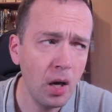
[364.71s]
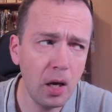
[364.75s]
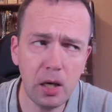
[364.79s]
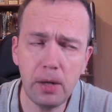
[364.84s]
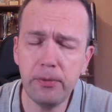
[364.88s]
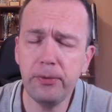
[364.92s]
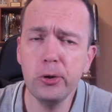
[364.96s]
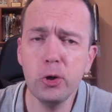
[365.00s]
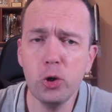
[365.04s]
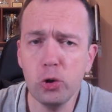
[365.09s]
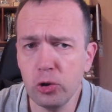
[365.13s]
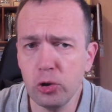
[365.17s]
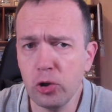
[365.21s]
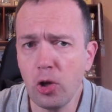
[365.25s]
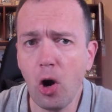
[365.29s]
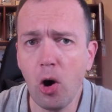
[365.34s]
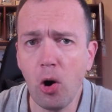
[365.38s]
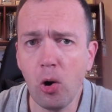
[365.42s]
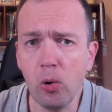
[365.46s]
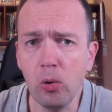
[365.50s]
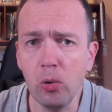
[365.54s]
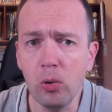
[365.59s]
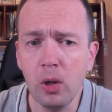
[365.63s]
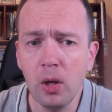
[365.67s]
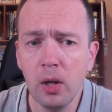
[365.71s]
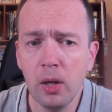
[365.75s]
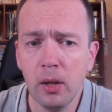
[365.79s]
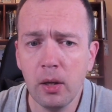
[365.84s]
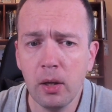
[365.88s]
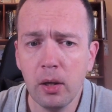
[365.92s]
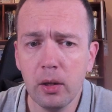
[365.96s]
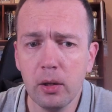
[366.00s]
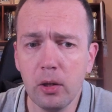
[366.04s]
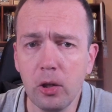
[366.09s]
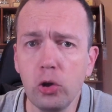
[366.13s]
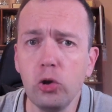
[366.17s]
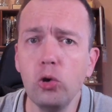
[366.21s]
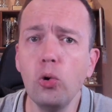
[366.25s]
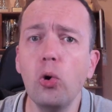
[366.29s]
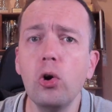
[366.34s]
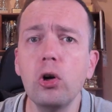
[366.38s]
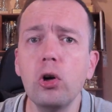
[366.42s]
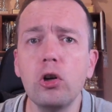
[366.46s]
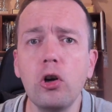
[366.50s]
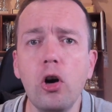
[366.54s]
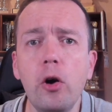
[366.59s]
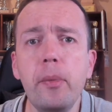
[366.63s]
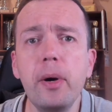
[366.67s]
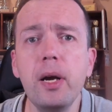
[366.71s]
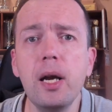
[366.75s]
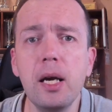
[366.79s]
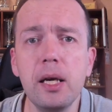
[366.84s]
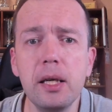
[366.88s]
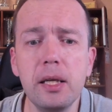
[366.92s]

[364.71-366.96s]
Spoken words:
And if you know your common